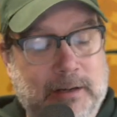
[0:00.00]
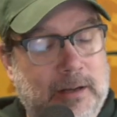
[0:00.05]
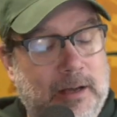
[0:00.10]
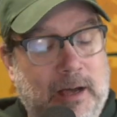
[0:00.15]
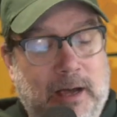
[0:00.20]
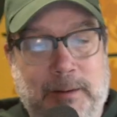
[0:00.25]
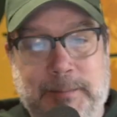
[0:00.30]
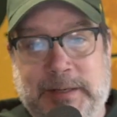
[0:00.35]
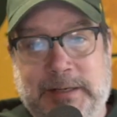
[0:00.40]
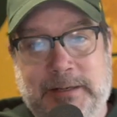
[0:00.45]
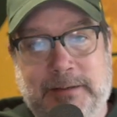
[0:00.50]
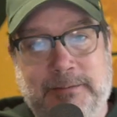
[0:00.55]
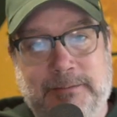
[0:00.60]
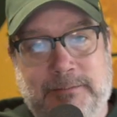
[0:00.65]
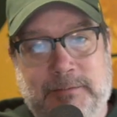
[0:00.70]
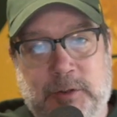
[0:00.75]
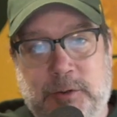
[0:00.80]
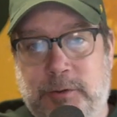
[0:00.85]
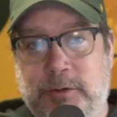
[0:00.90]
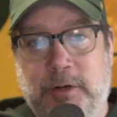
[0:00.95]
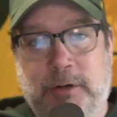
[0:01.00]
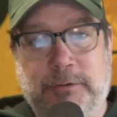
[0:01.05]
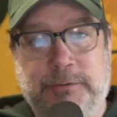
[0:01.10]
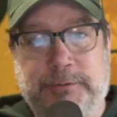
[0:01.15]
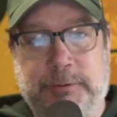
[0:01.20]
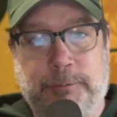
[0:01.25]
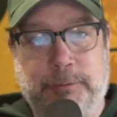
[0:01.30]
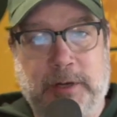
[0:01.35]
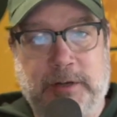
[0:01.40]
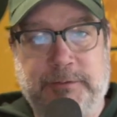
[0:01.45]
I mean, kudos to
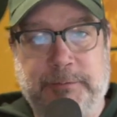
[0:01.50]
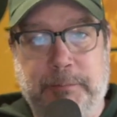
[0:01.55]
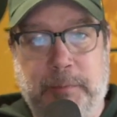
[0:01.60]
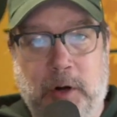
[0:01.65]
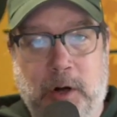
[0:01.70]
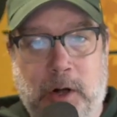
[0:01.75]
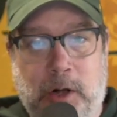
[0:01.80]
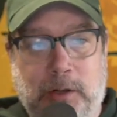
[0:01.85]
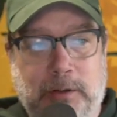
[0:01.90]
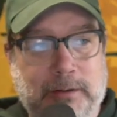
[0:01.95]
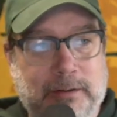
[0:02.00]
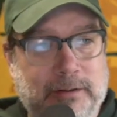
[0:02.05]
Russ Ball.